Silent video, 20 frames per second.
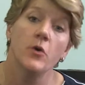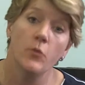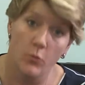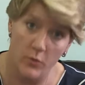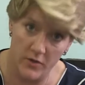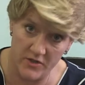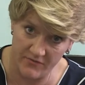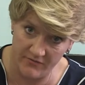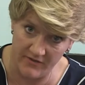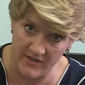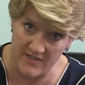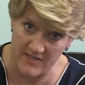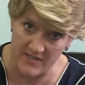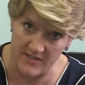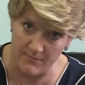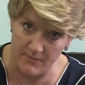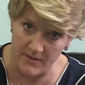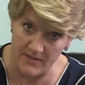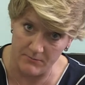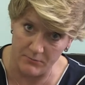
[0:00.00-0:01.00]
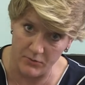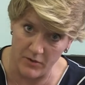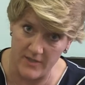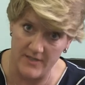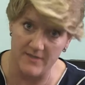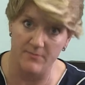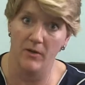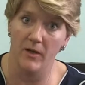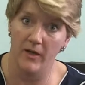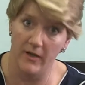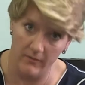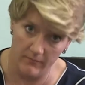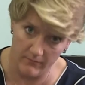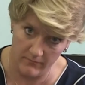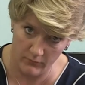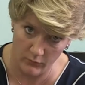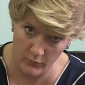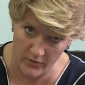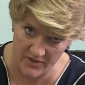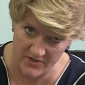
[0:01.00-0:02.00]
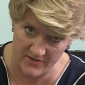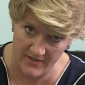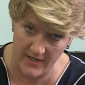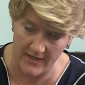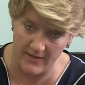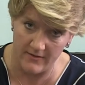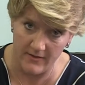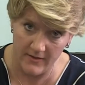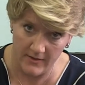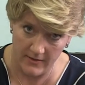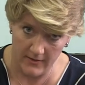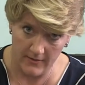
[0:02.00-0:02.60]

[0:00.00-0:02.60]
which feeds into better prize money, which then